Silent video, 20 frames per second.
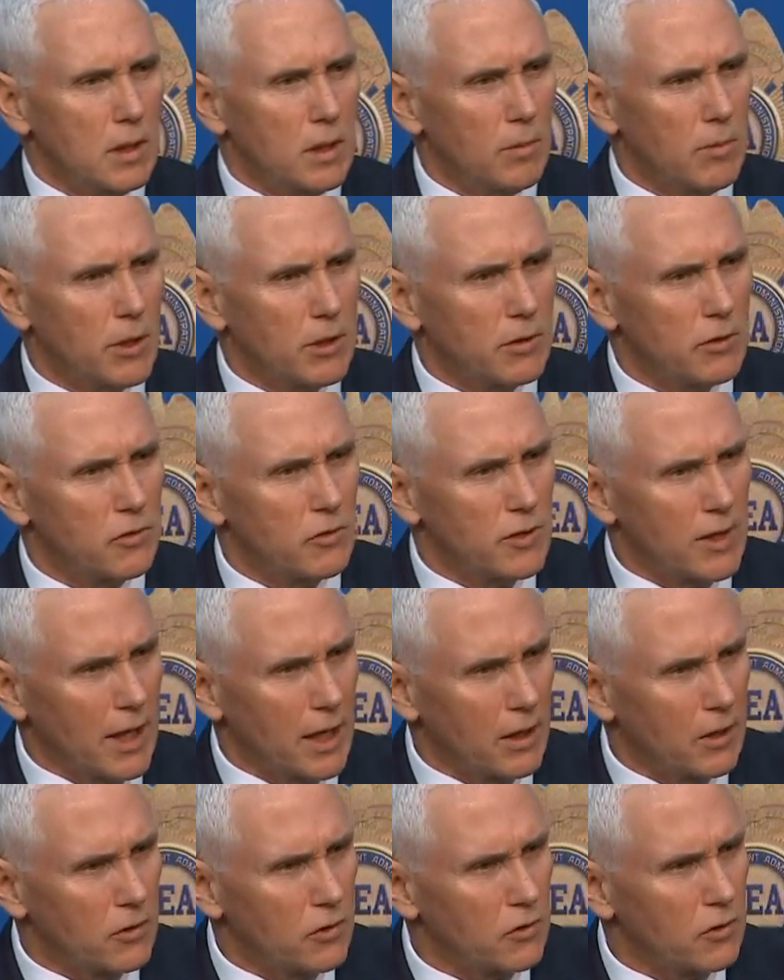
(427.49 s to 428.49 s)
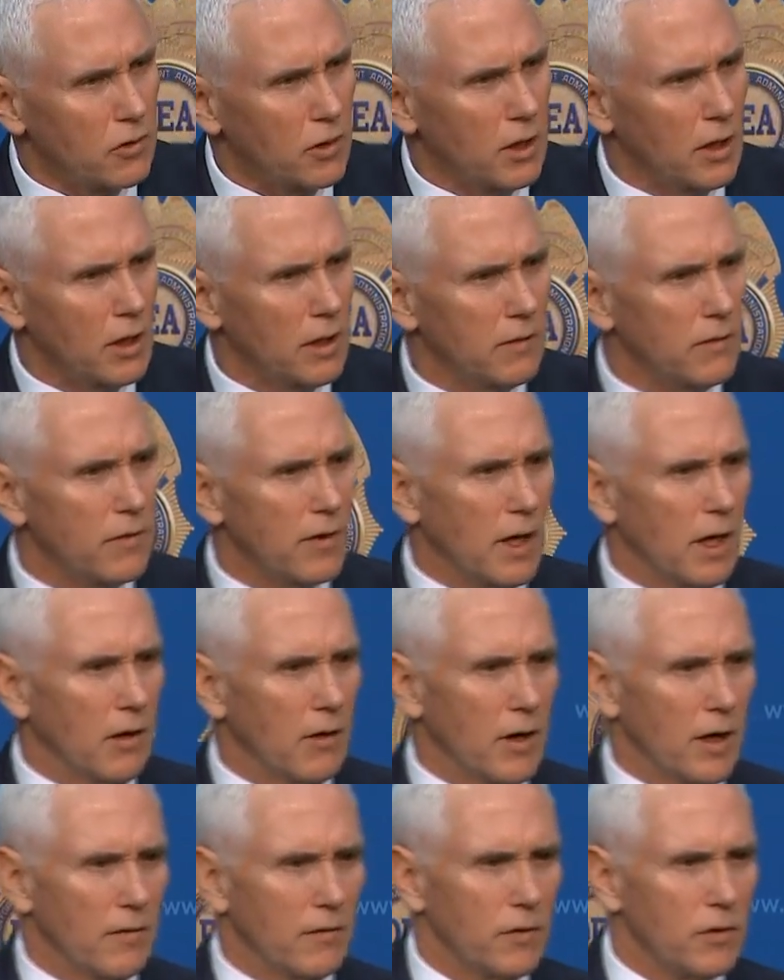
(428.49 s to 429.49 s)
about the status of
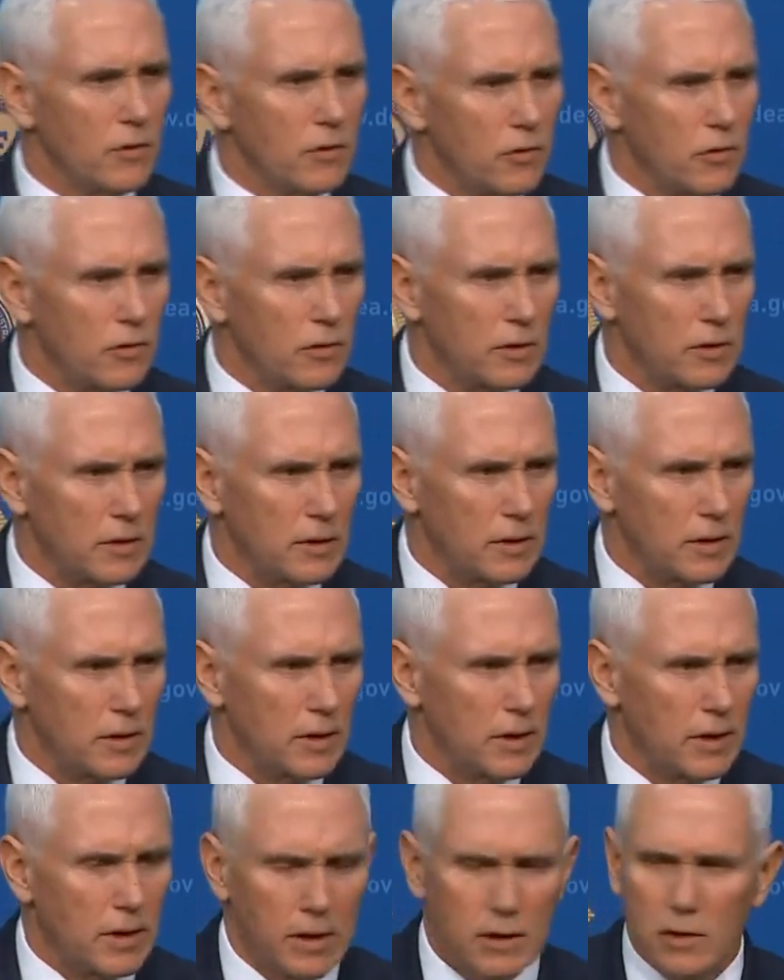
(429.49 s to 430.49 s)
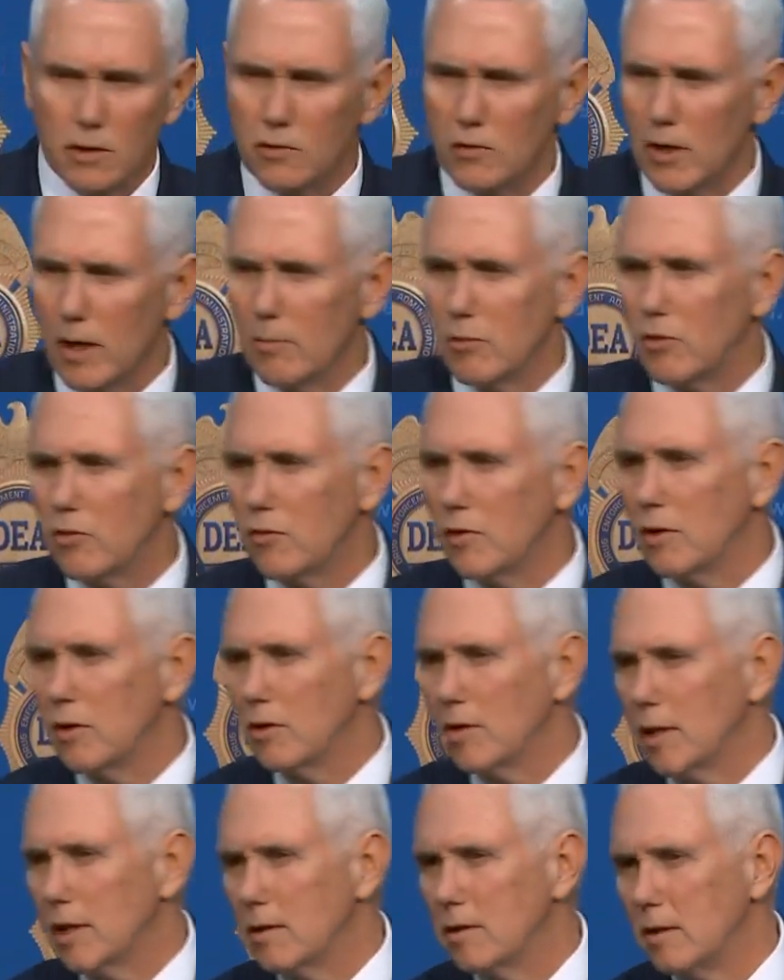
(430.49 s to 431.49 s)
our efforts uh, in this
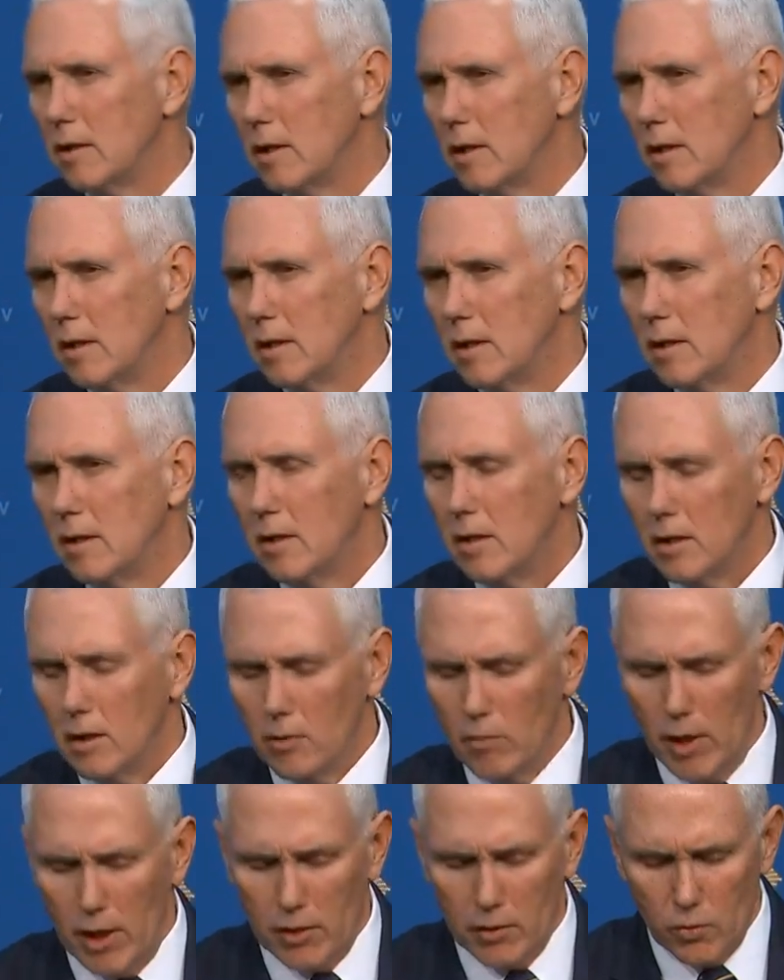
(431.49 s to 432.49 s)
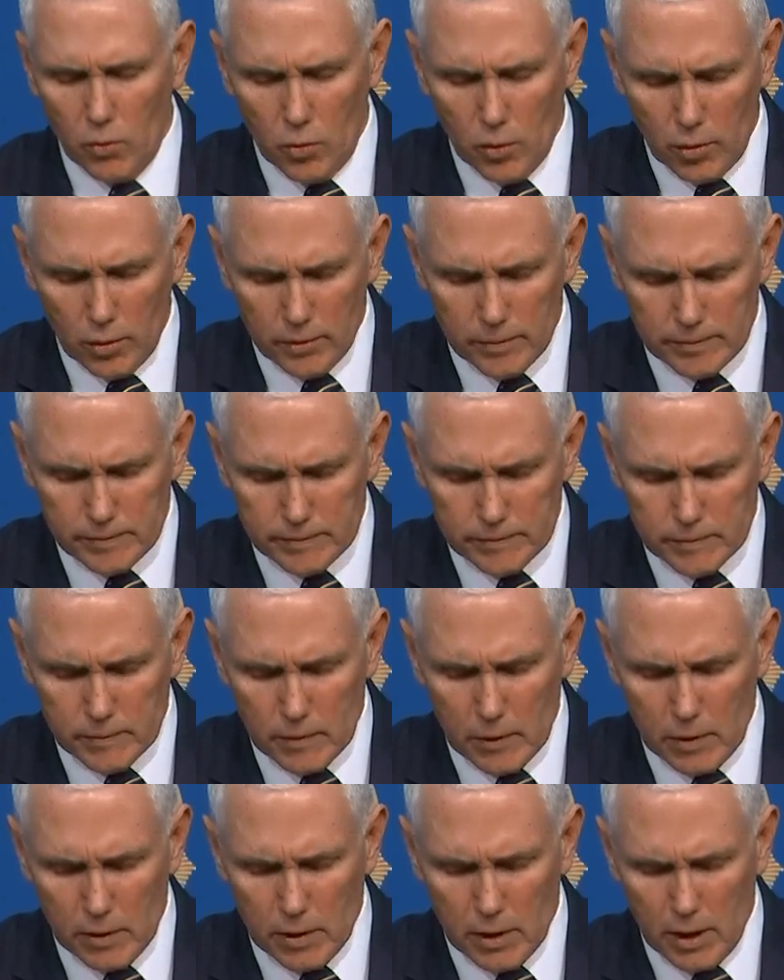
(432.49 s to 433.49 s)
hemisphere and around the world
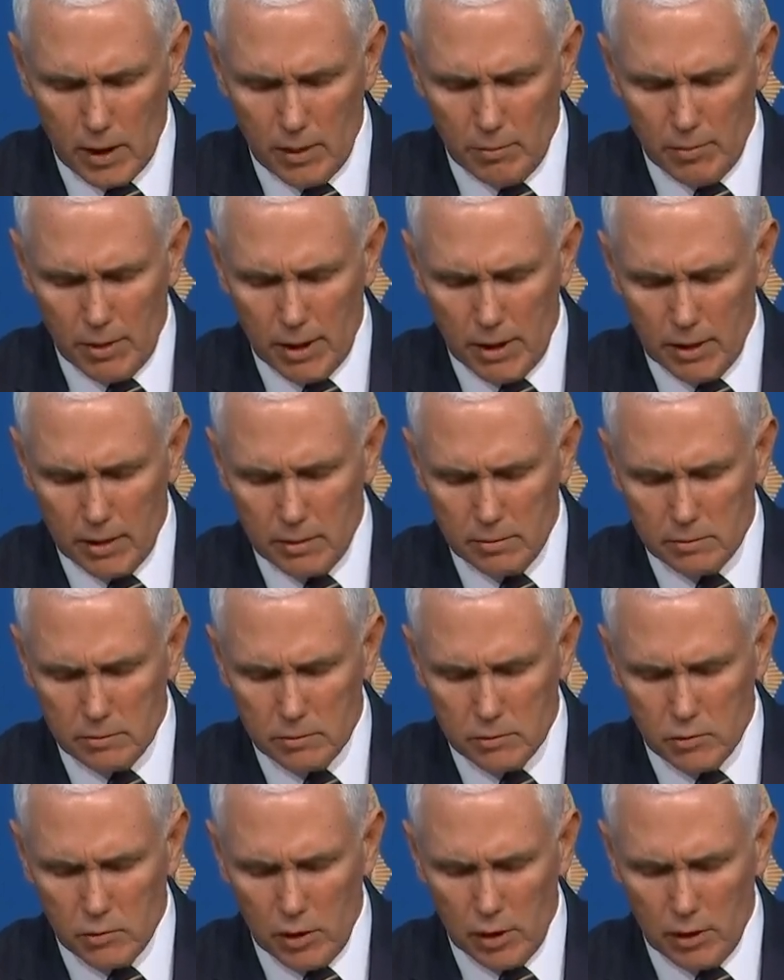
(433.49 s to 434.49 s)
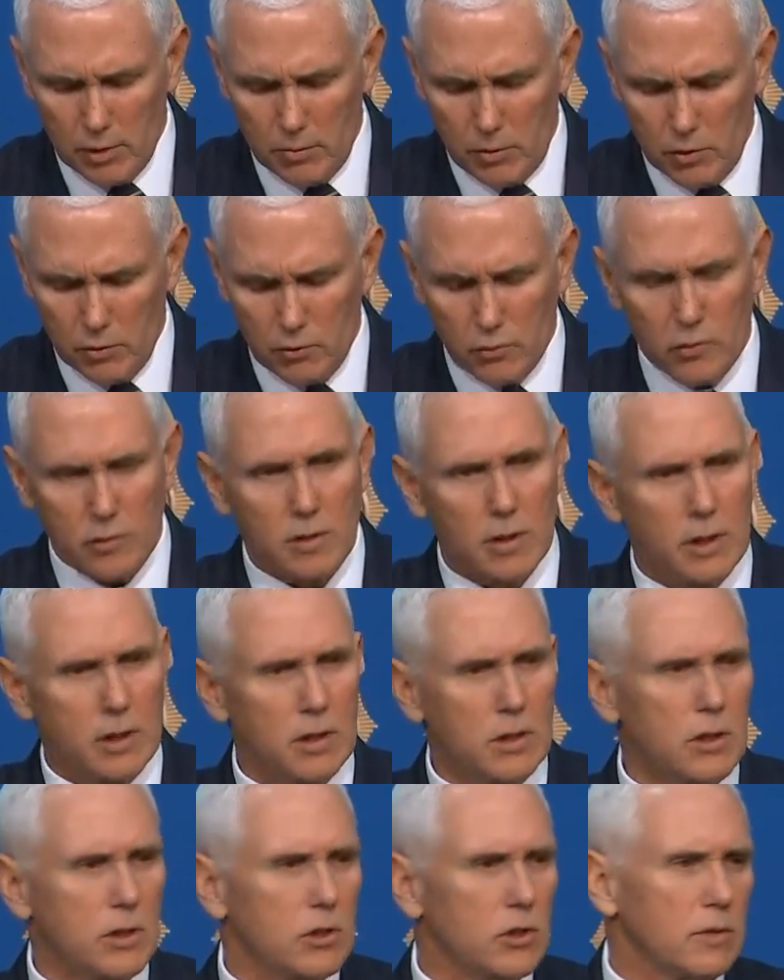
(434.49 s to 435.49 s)
in combating drug abuse and
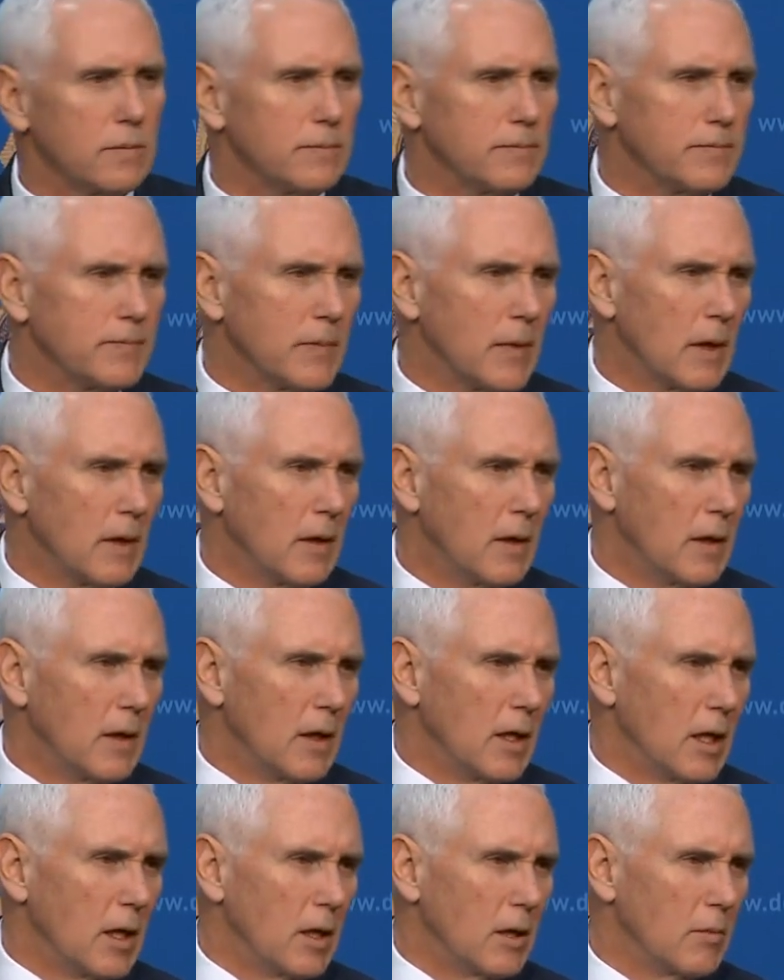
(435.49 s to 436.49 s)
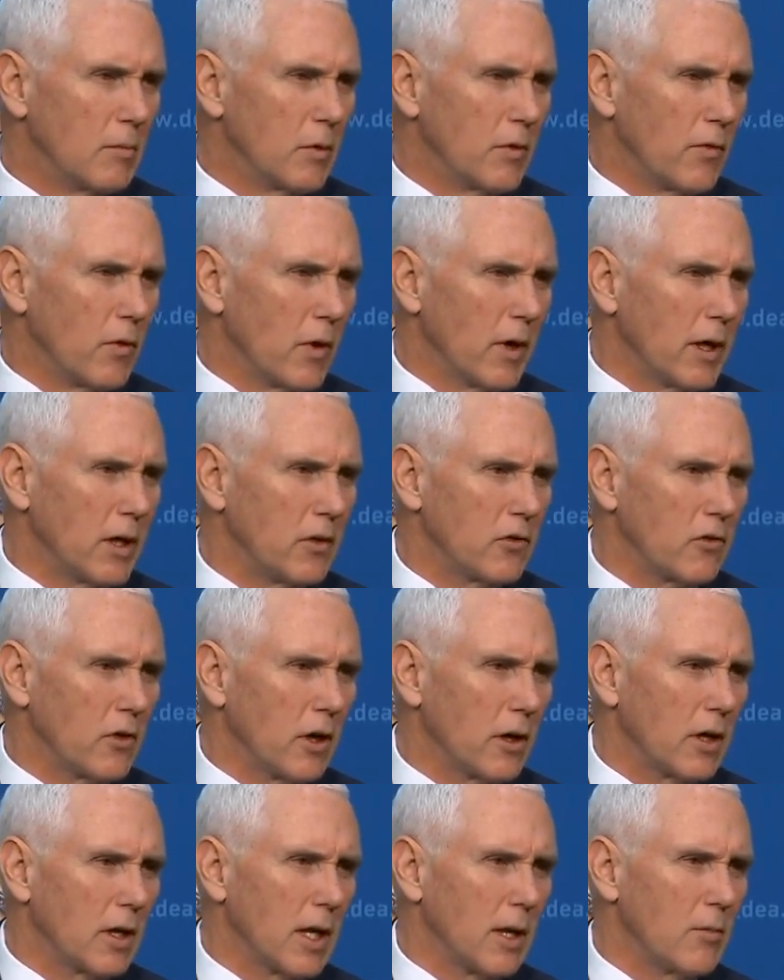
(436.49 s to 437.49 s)
addiction. And before I get
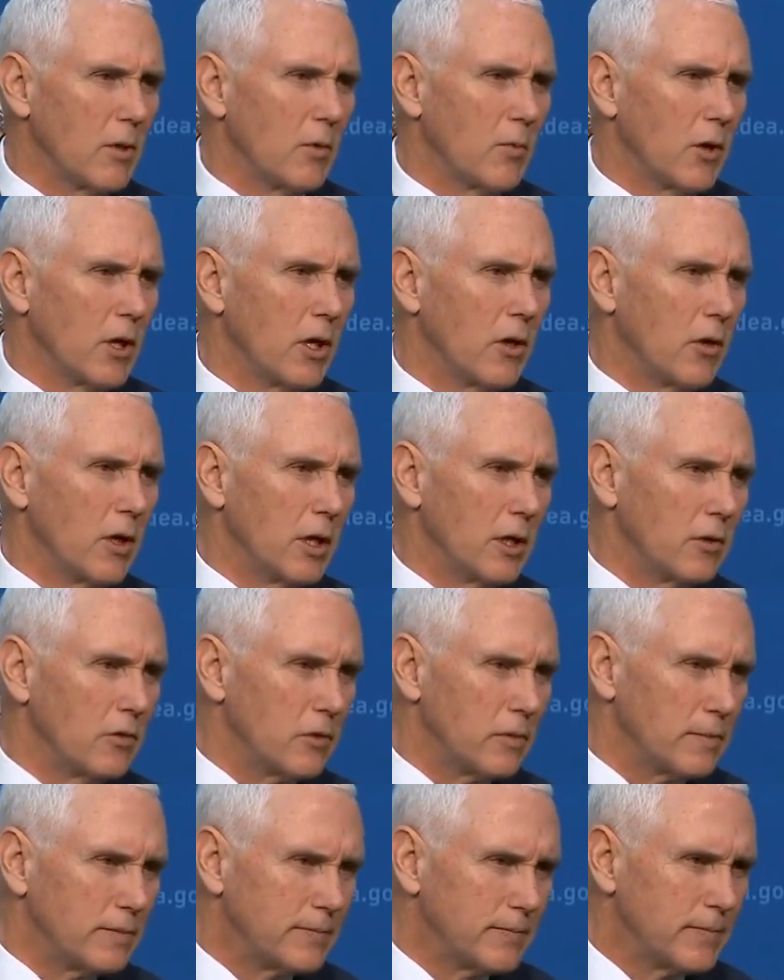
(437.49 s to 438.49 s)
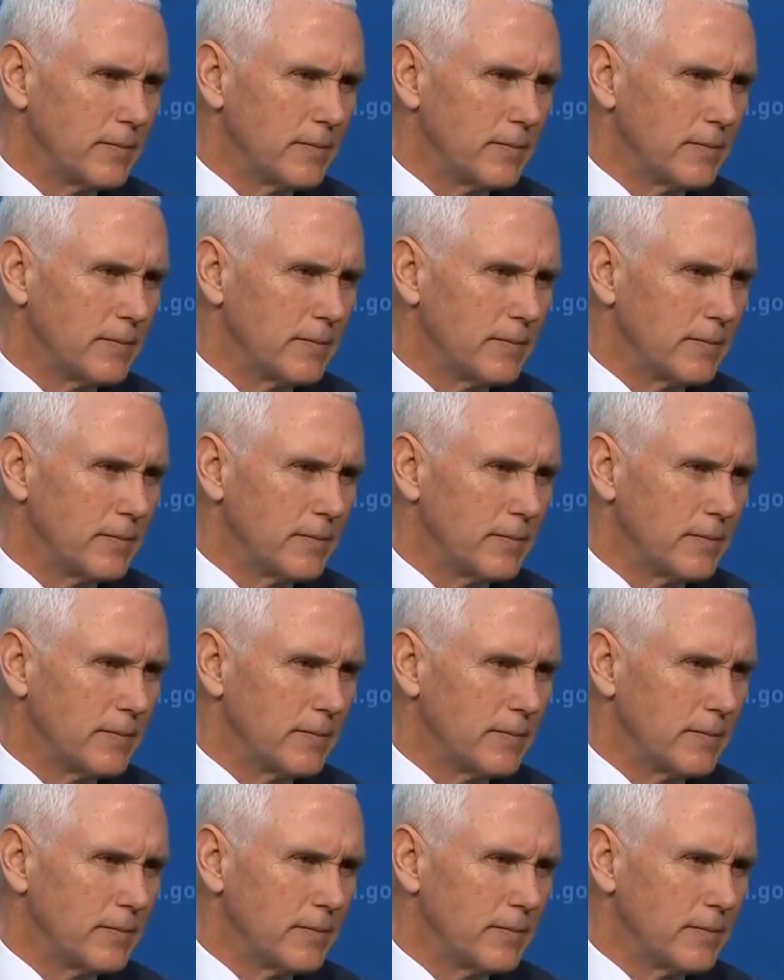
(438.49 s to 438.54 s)
started, let me bring greetings